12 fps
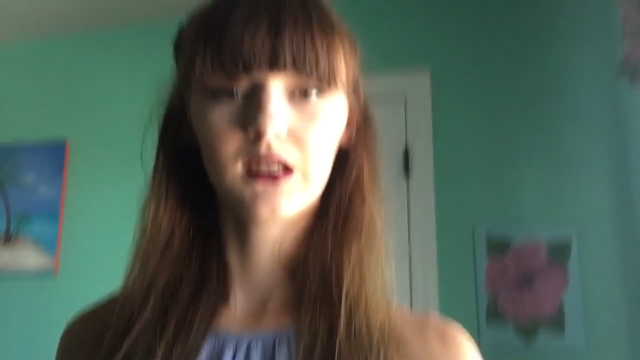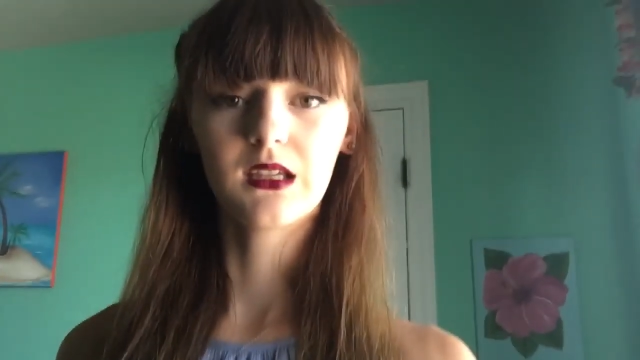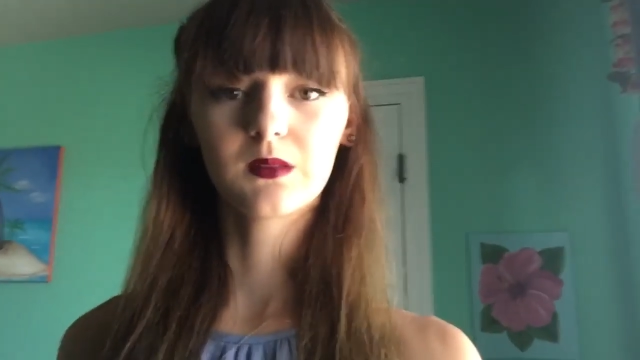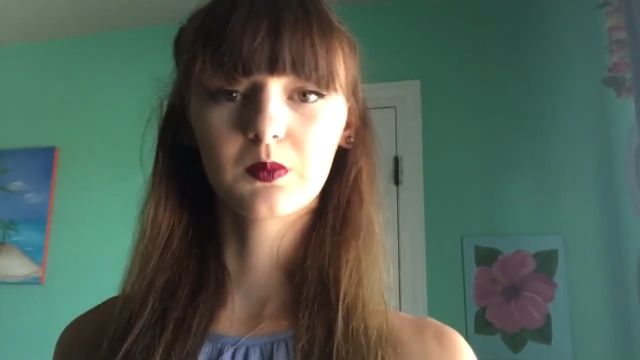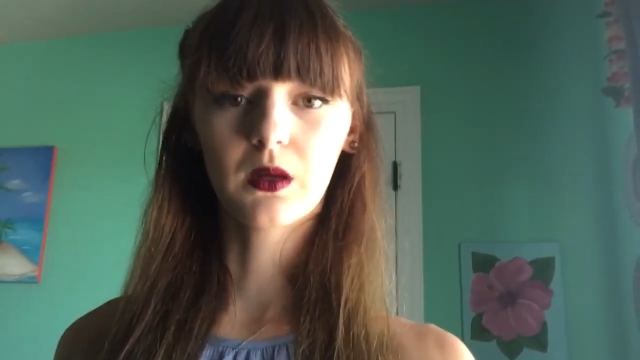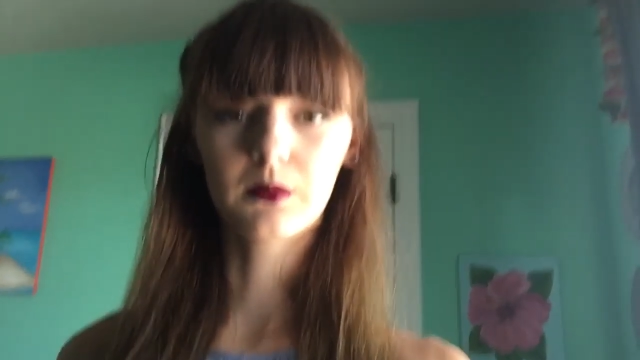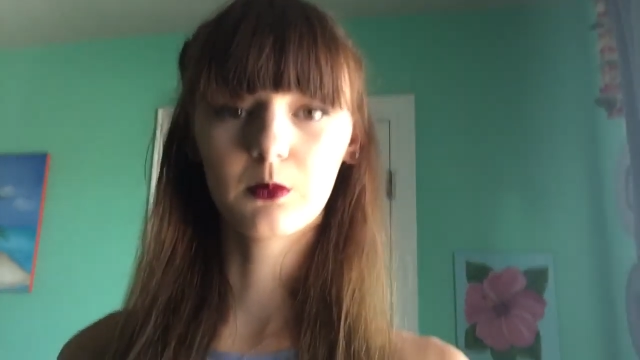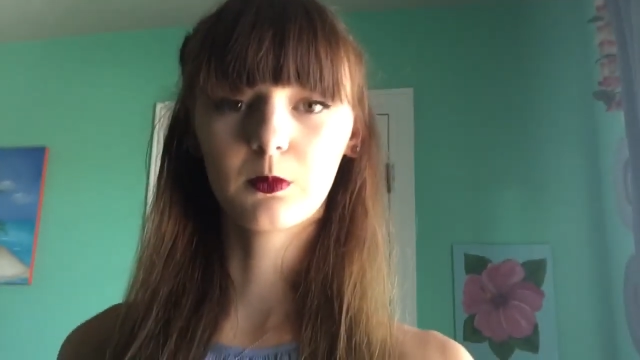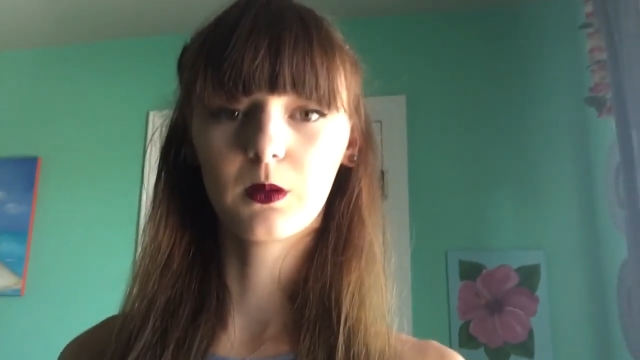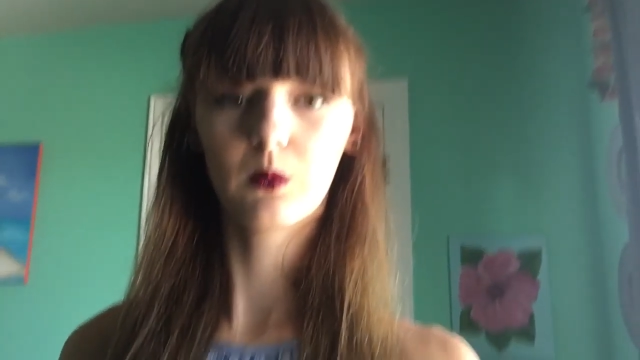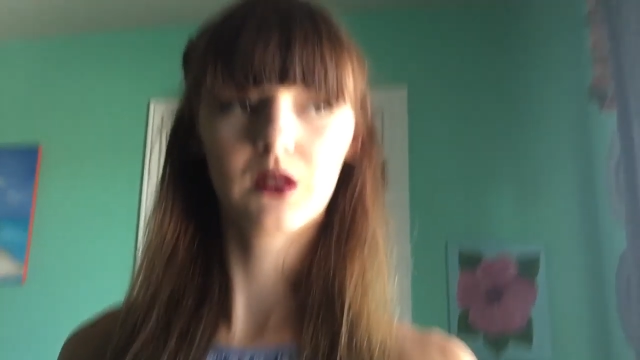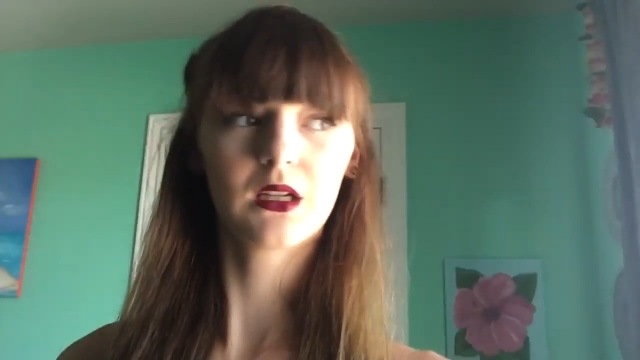He's
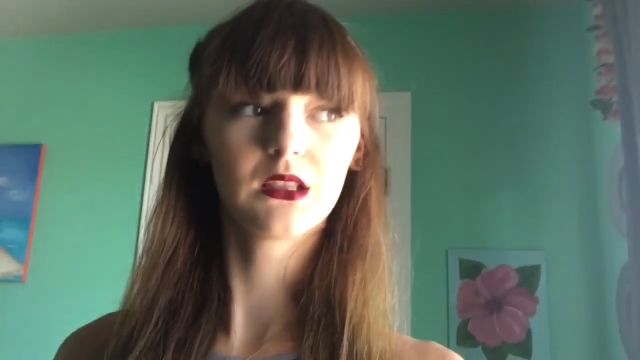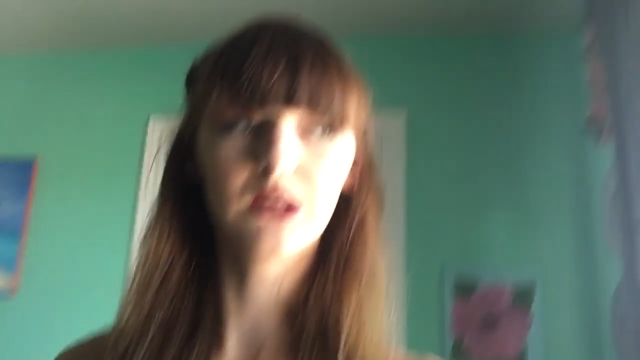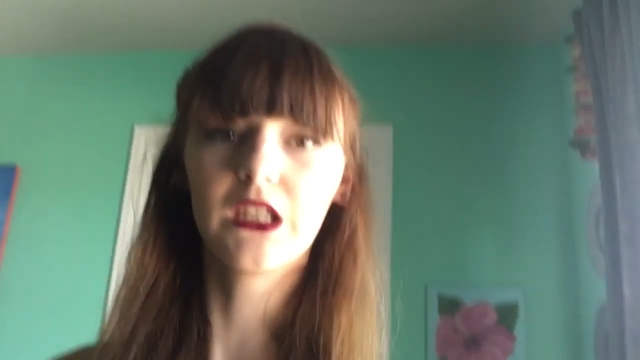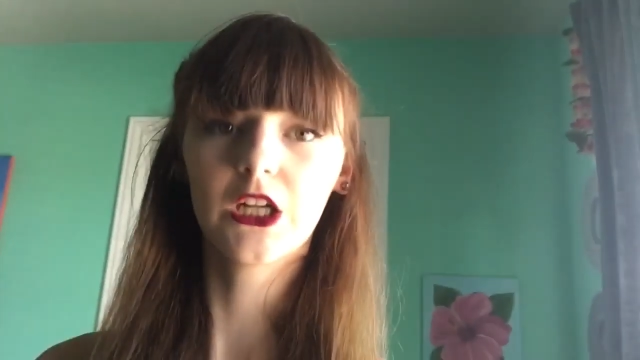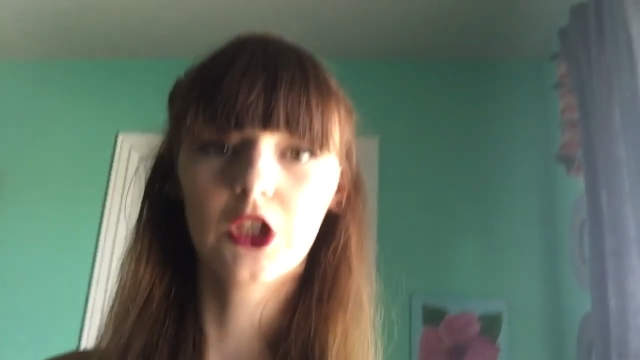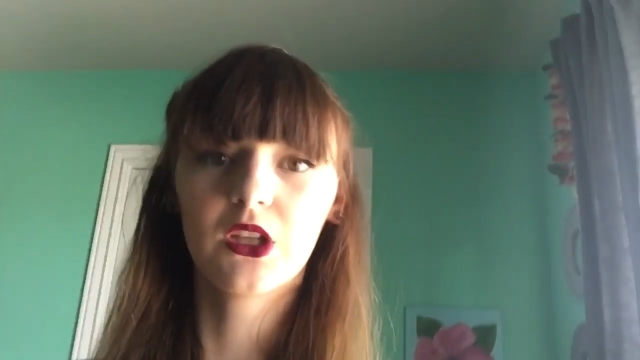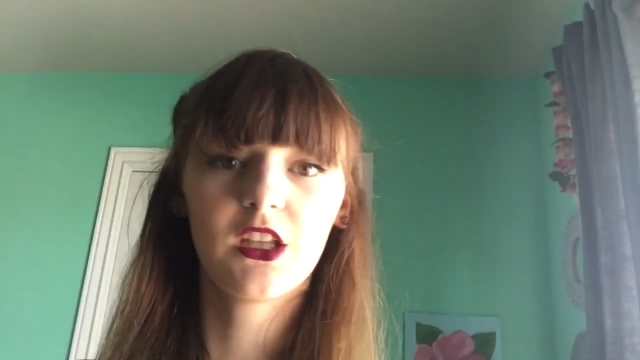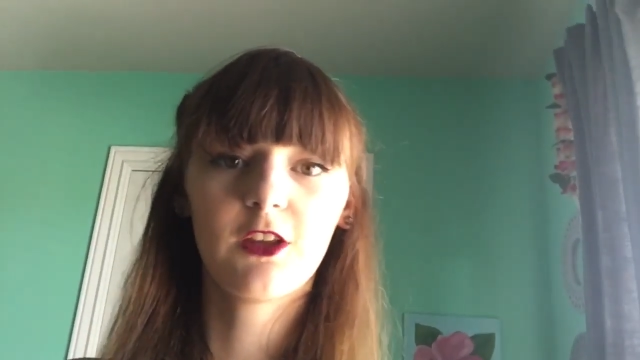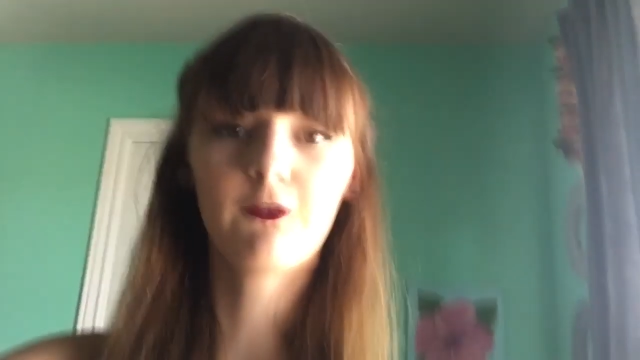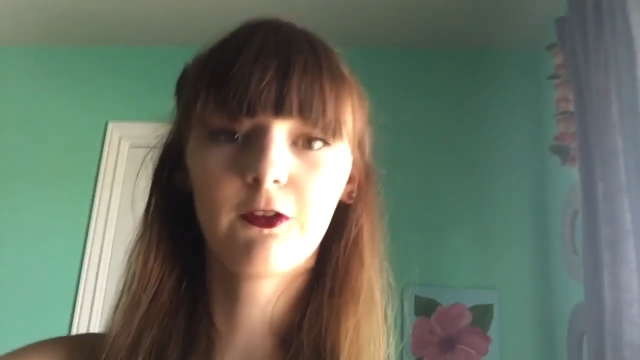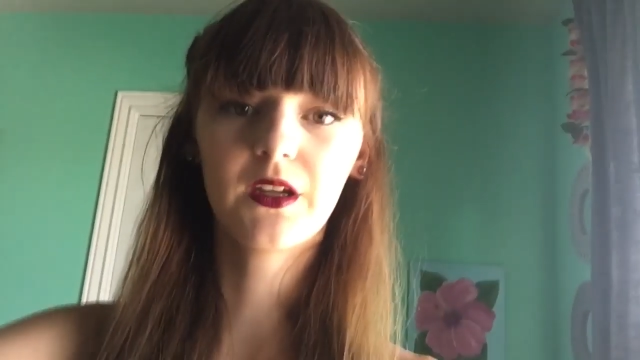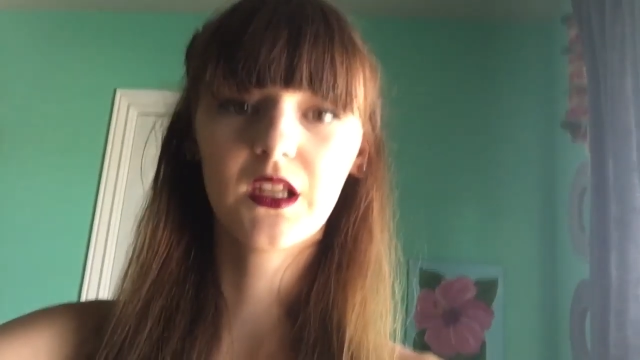probably literally
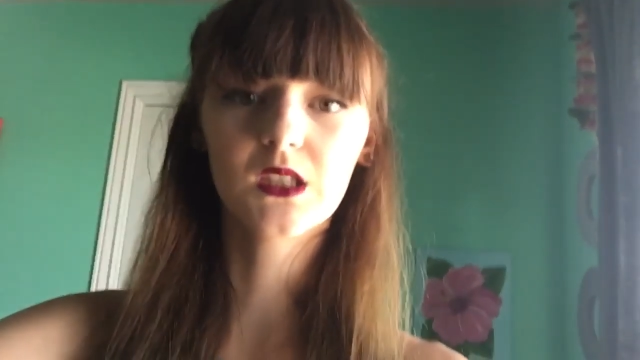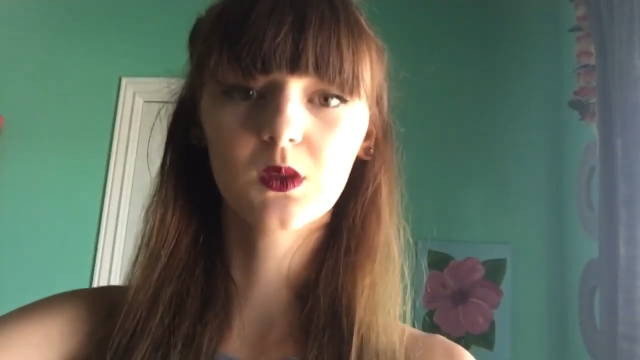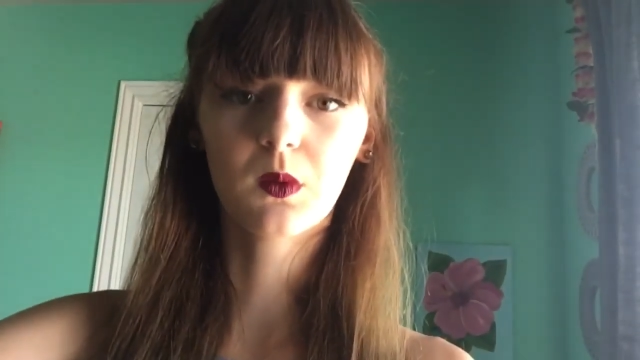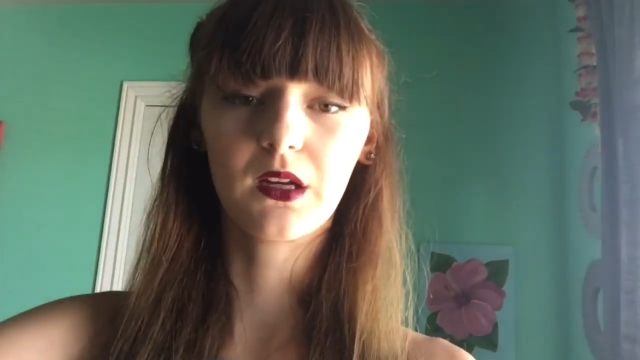the funniest